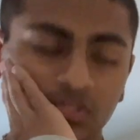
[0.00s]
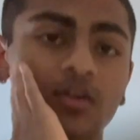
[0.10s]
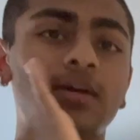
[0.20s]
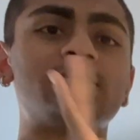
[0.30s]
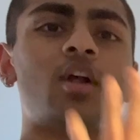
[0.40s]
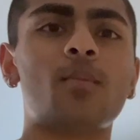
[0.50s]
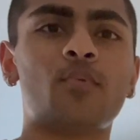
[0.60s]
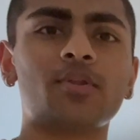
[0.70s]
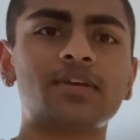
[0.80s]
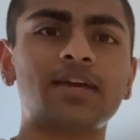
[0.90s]
It's not
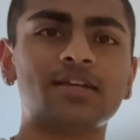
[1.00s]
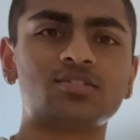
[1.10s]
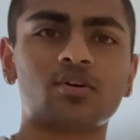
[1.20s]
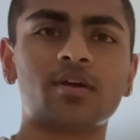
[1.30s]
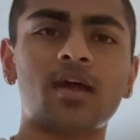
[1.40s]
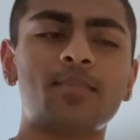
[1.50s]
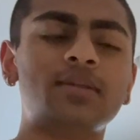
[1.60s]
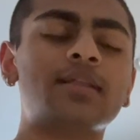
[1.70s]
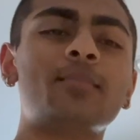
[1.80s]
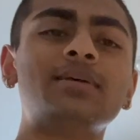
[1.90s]
boiling yet, sorry. I mean,
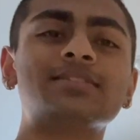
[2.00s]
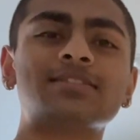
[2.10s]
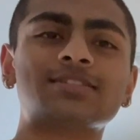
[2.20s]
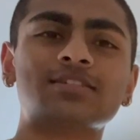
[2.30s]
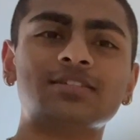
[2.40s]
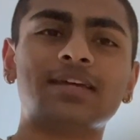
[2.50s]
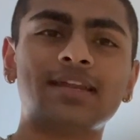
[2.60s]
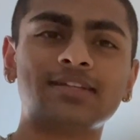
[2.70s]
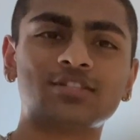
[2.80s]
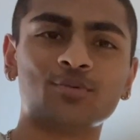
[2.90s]
that means it's
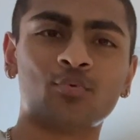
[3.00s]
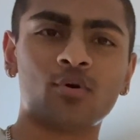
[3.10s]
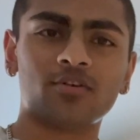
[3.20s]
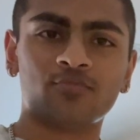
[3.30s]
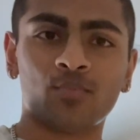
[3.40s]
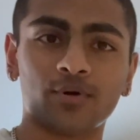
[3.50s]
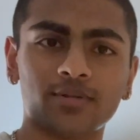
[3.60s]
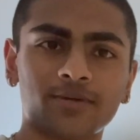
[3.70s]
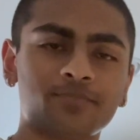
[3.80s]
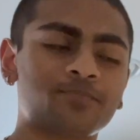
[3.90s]
getting to the point of boiling.